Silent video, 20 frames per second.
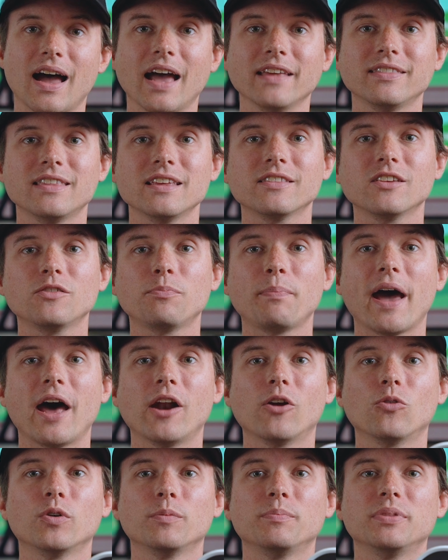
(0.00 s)
I think this
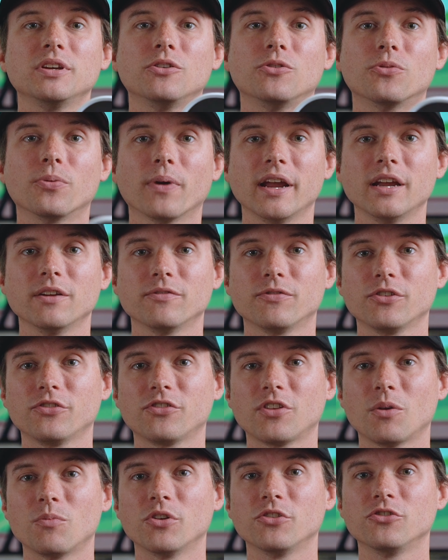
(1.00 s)
paddle would be great for
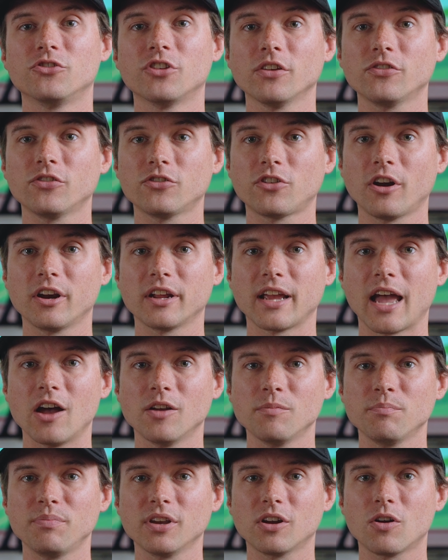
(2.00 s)
someone just starting
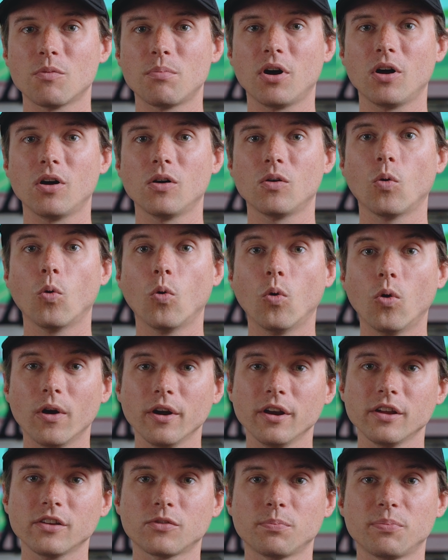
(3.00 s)
out in pickleball or
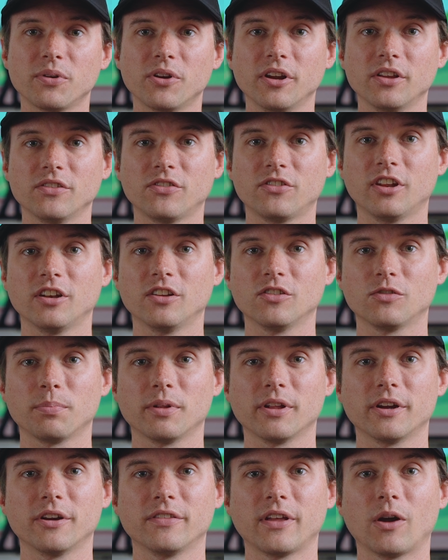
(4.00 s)
an experienced tennis
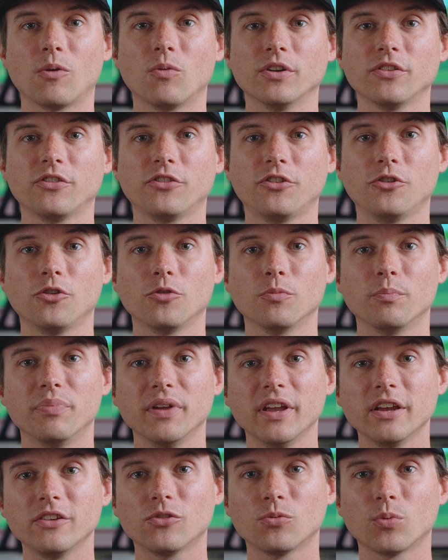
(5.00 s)
player that wants to do
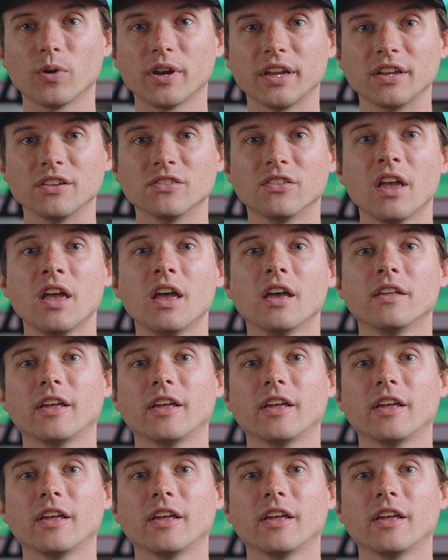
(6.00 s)
big swings